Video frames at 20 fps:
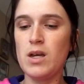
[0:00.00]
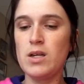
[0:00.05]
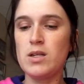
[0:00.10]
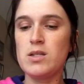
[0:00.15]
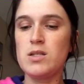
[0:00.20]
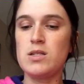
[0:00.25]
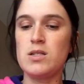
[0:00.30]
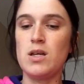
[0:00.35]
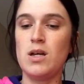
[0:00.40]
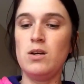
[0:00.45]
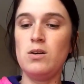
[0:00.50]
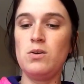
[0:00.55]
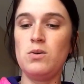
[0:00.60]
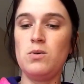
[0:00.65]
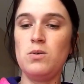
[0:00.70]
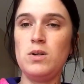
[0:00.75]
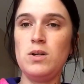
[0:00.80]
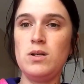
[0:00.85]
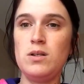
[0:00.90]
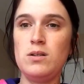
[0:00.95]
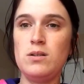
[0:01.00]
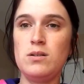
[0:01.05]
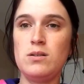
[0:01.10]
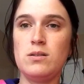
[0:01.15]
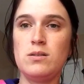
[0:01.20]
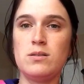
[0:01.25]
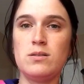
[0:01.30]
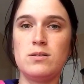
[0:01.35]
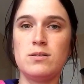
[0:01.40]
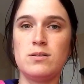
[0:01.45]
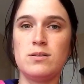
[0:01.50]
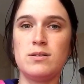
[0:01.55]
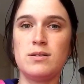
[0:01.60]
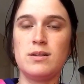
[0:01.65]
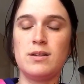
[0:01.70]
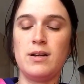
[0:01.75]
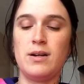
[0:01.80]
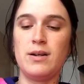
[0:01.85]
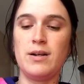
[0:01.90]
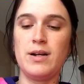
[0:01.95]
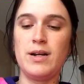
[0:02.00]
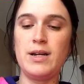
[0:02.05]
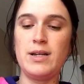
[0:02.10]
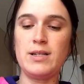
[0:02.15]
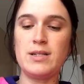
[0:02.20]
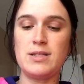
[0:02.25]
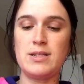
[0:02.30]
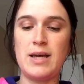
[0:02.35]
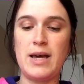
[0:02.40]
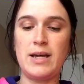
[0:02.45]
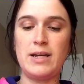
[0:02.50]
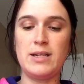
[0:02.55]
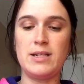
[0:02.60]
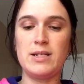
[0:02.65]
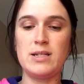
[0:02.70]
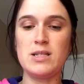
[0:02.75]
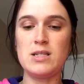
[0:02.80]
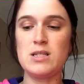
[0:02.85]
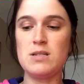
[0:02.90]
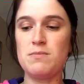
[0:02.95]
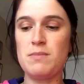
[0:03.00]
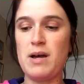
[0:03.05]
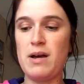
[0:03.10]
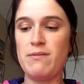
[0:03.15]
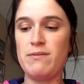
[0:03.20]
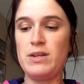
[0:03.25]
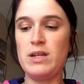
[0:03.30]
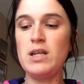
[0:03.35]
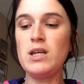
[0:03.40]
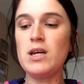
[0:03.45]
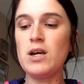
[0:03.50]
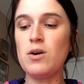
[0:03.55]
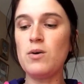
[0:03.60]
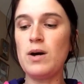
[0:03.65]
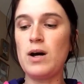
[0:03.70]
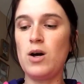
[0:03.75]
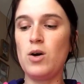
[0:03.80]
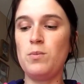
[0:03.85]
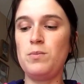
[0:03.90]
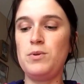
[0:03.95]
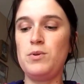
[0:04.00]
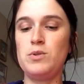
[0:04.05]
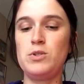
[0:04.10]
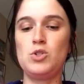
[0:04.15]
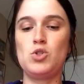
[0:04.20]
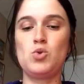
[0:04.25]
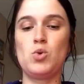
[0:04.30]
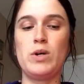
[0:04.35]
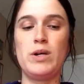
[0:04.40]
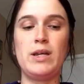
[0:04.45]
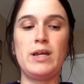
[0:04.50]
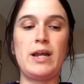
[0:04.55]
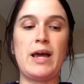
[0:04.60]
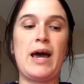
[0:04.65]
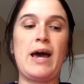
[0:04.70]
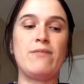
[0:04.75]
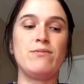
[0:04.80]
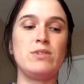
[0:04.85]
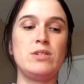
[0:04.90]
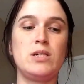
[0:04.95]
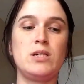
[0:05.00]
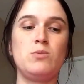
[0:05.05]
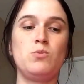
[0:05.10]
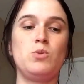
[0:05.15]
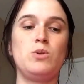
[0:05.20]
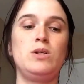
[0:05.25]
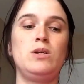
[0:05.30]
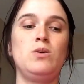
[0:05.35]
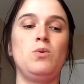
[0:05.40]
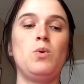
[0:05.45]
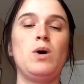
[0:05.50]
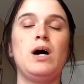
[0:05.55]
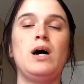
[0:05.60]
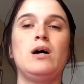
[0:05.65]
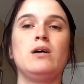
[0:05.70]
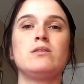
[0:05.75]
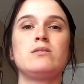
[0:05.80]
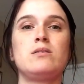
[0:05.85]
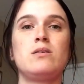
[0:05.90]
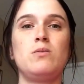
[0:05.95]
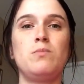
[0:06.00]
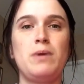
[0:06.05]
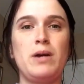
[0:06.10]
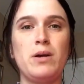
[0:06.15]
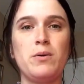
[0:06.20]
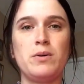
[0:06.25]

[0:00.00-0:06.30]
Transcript: So, alright, that is my video. I hope you enjoyed it. I haven't done one in a while, so bear